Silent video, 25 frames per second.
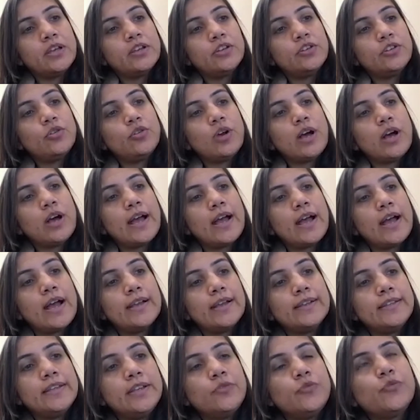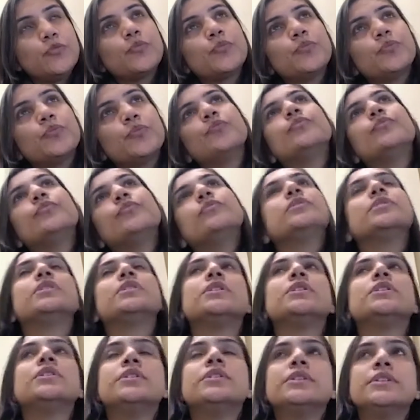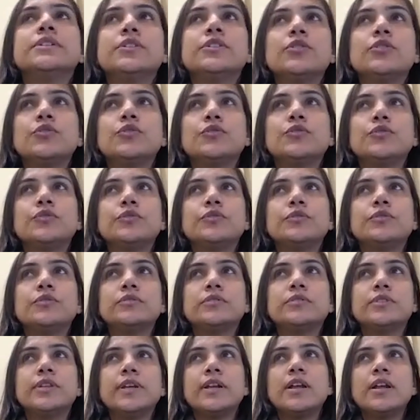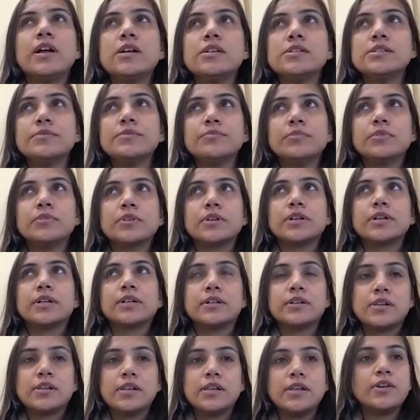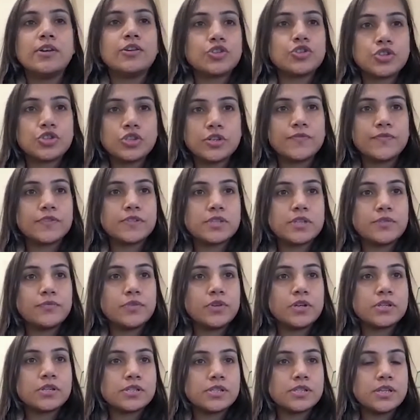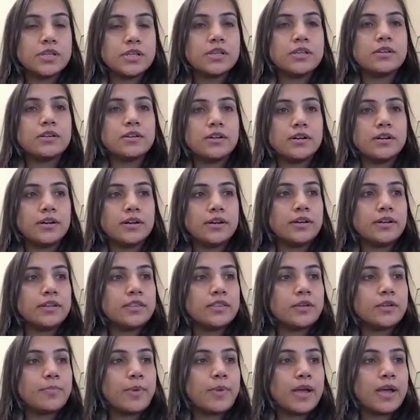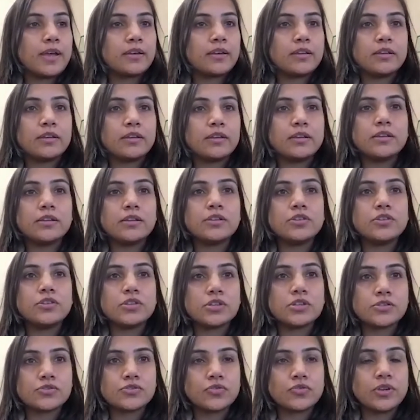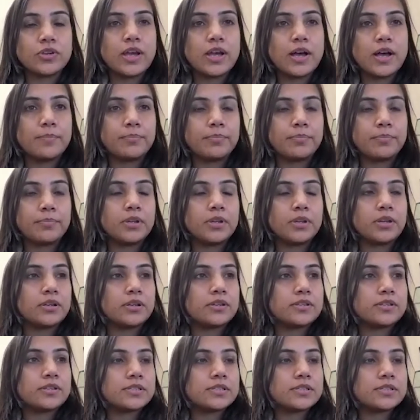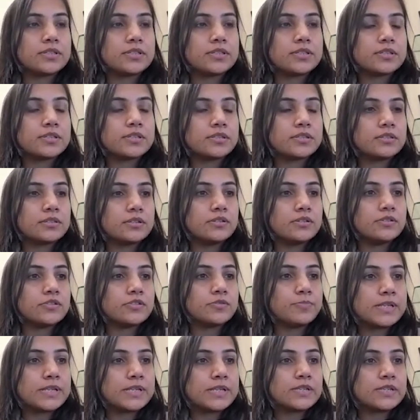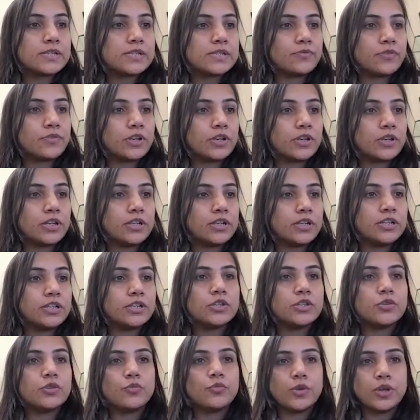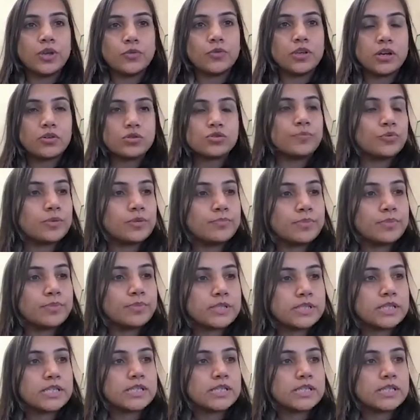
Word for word: You know, I think the there are some clear shifts that we are seeing in the banking industry happening, and uh, specifically the way we are also approaching business now.